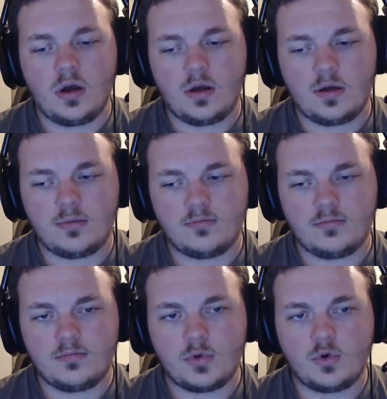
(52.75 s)

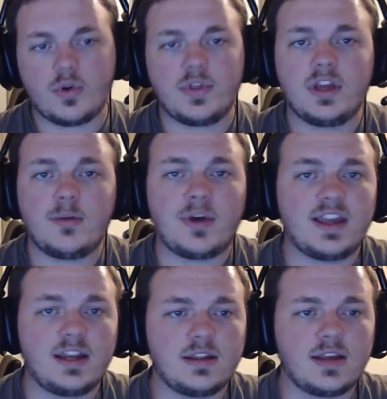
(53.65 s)
are thinking about
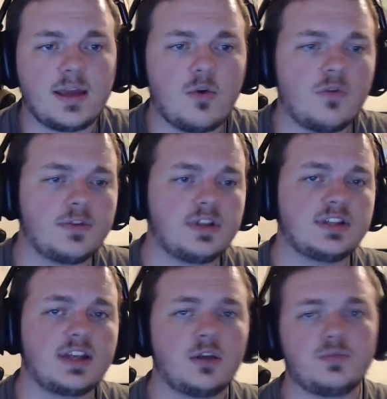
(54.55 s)
getting the game. Hopefully
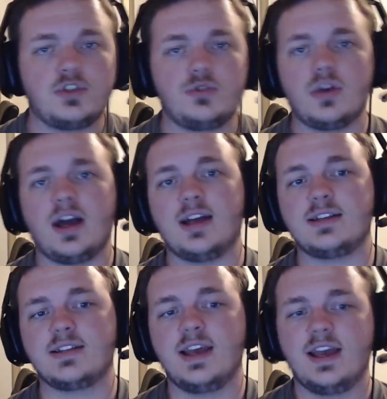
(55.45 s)
this helps you
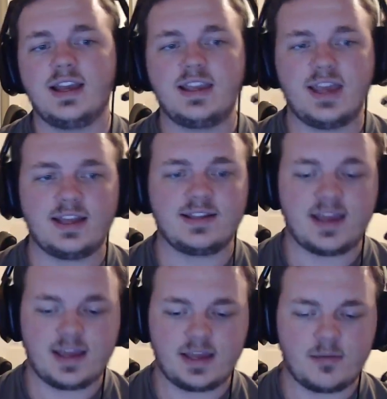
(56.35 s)
guys
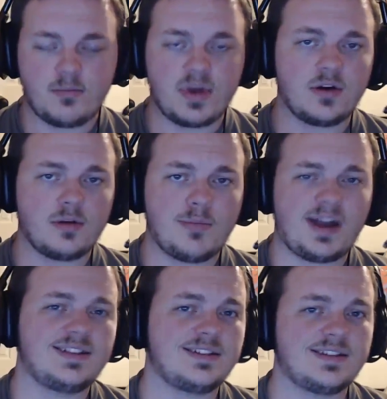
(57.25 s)
get a better
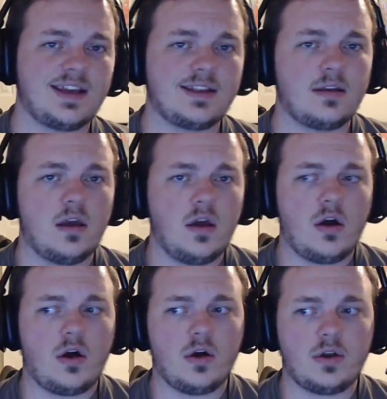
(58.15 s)
mindset
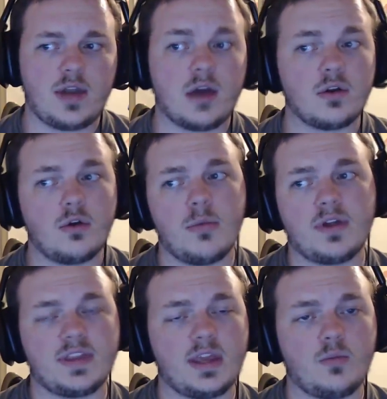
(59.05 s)
on how to go
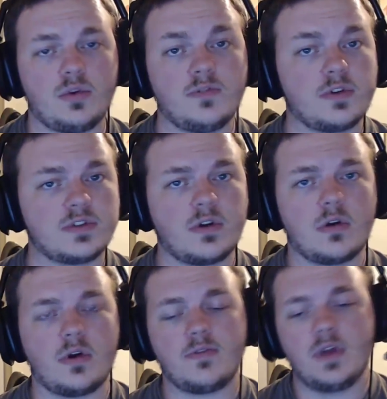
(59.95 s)
about the game when you first
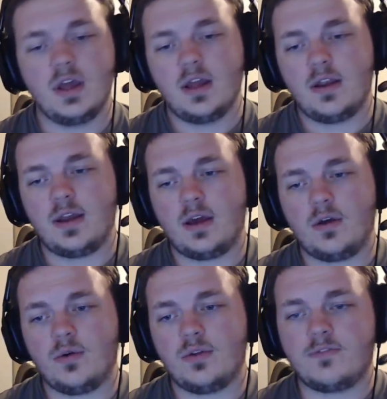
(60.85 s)
start off.
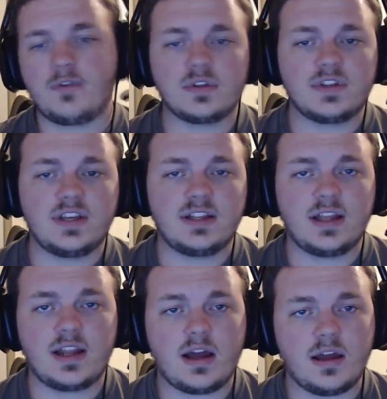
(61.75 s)
Now, the first thing
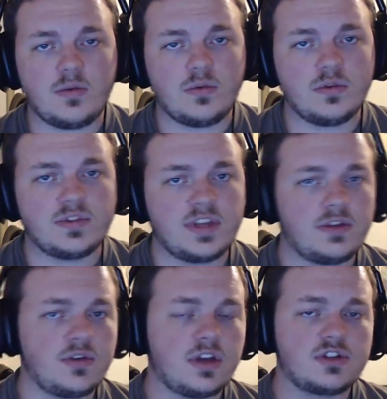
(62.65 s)
that I will say
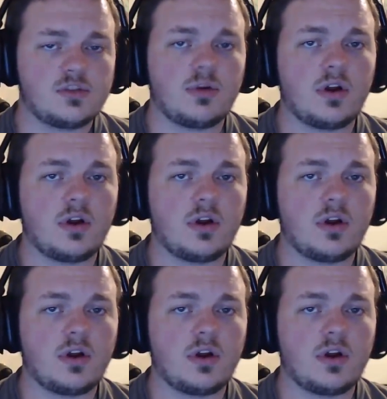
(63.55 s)
that you guys should